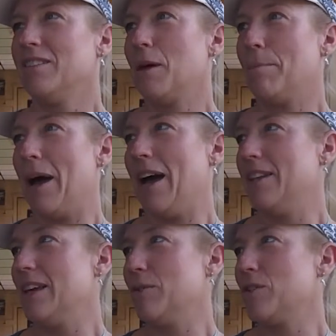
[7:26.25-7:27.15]
The
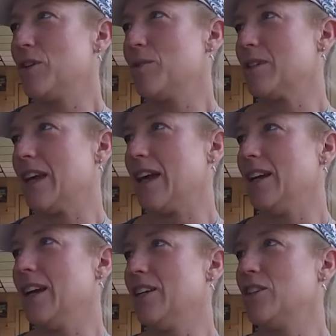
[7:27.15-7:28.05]
bed that she was
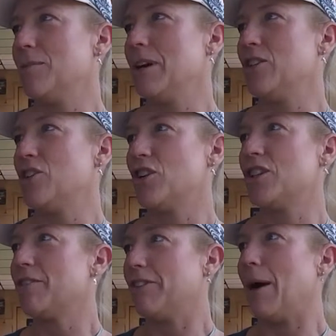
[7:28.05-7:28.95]
laying in, she made sure
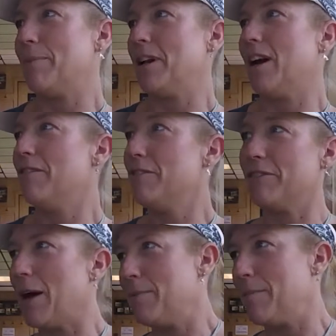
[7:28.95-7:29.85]
she flopped it up,
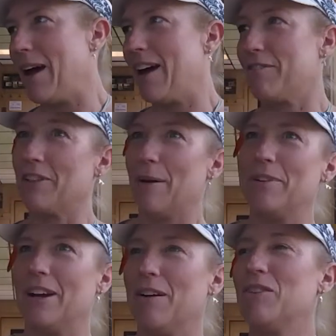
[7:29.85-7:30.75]
flopped it back, flopped
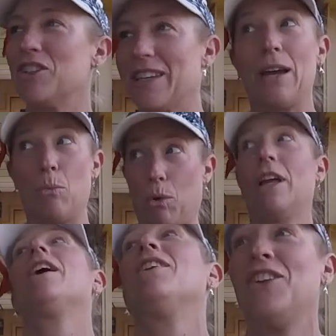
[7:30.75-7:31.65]
it up. She's like, what
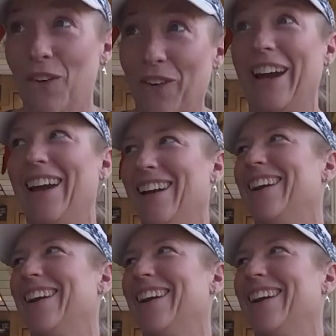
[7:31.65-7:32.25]
are you doing?